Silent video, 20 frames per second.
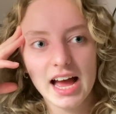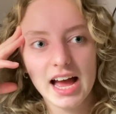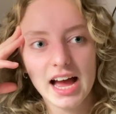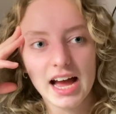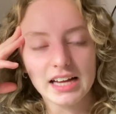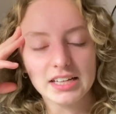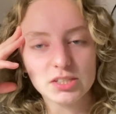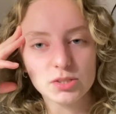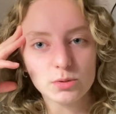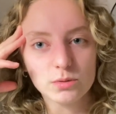
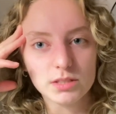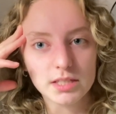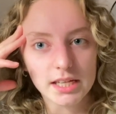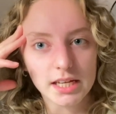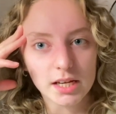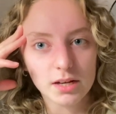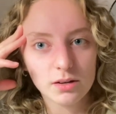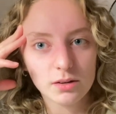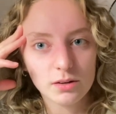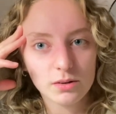And she was
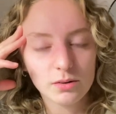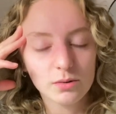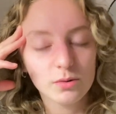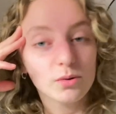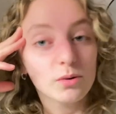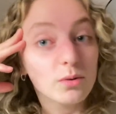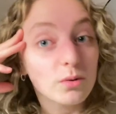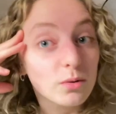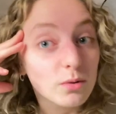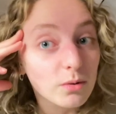like,
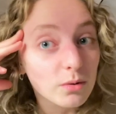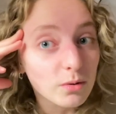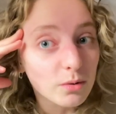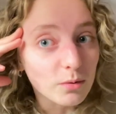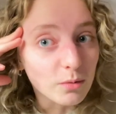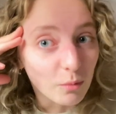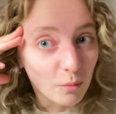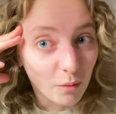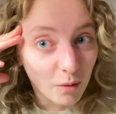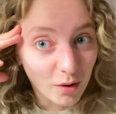
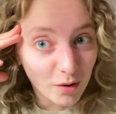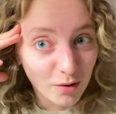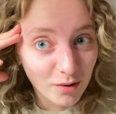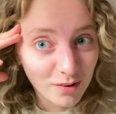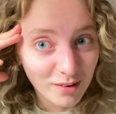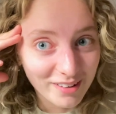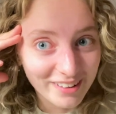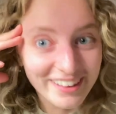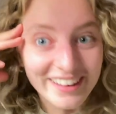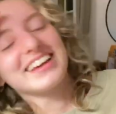what?
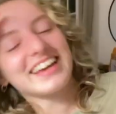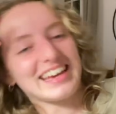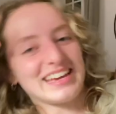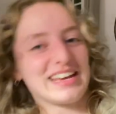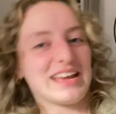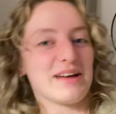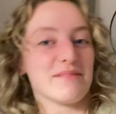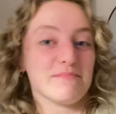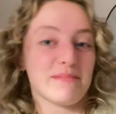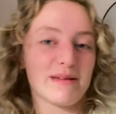Okay,
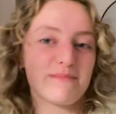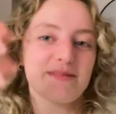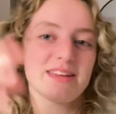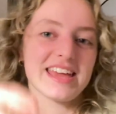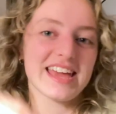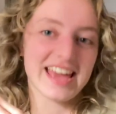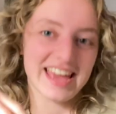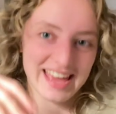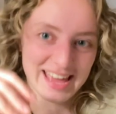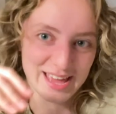yeah, maybe
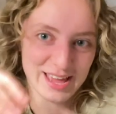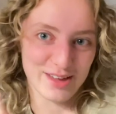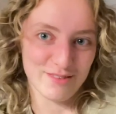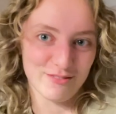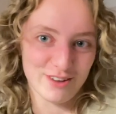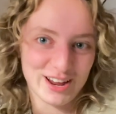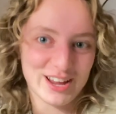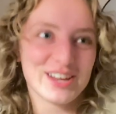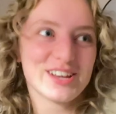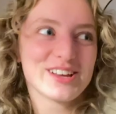here
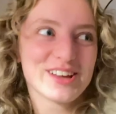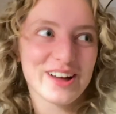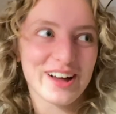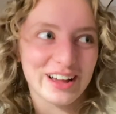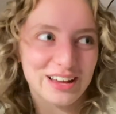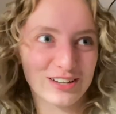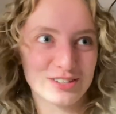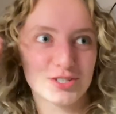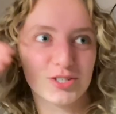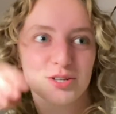
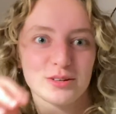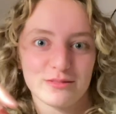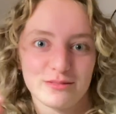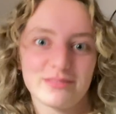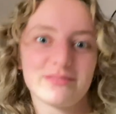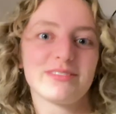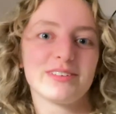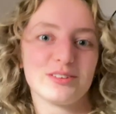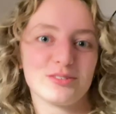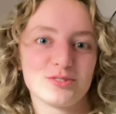I should have
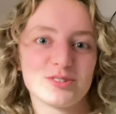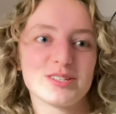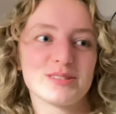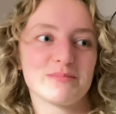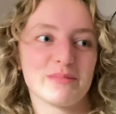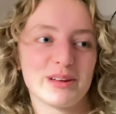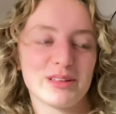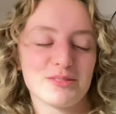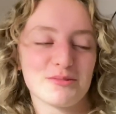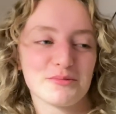filtered
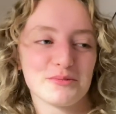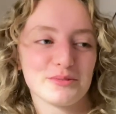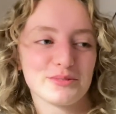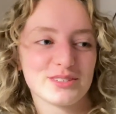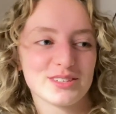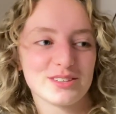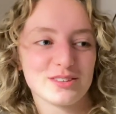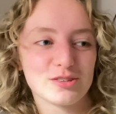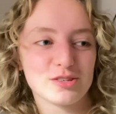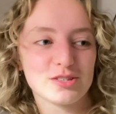my
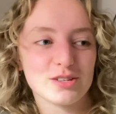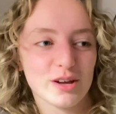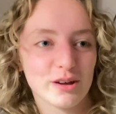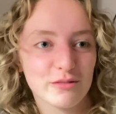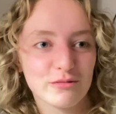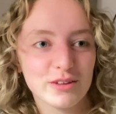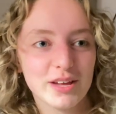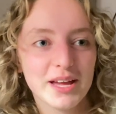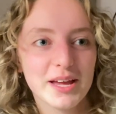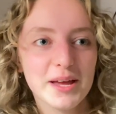thoughts and
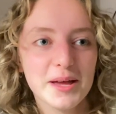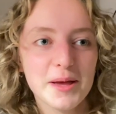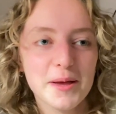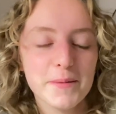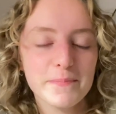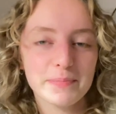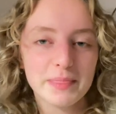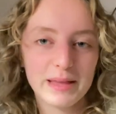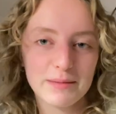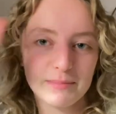stuff,
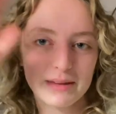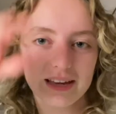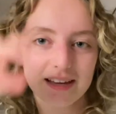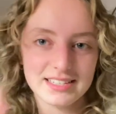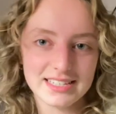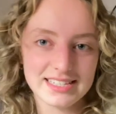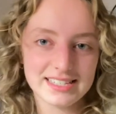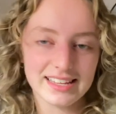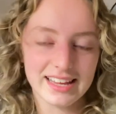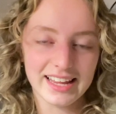because
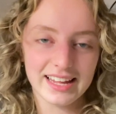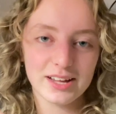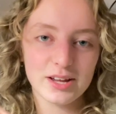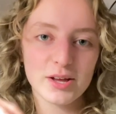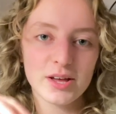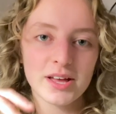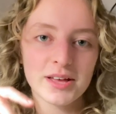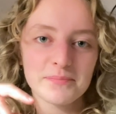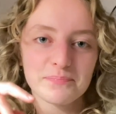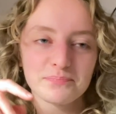it's like,
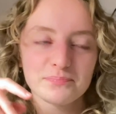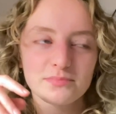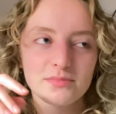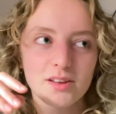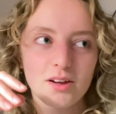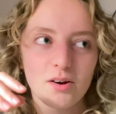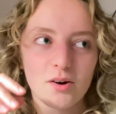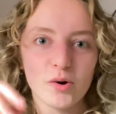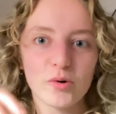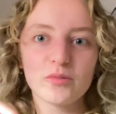
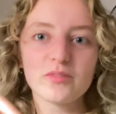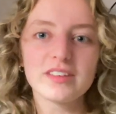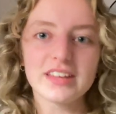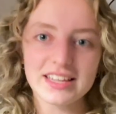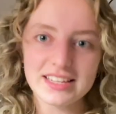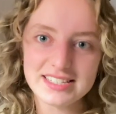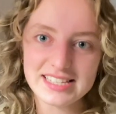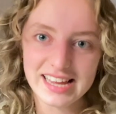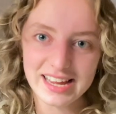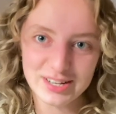
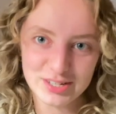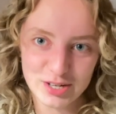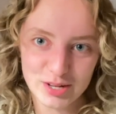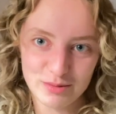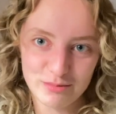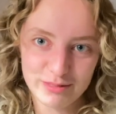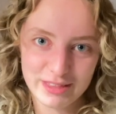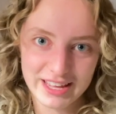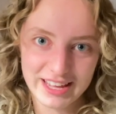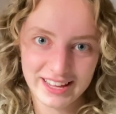obviously I
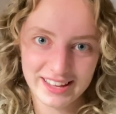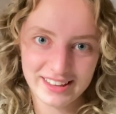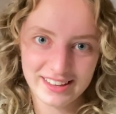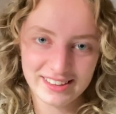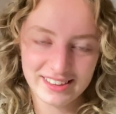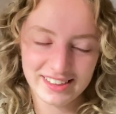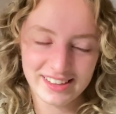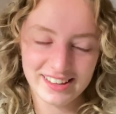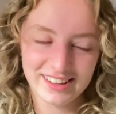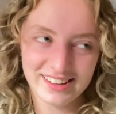don't think
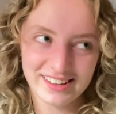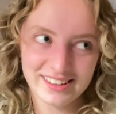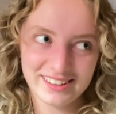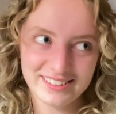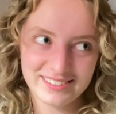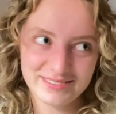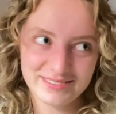that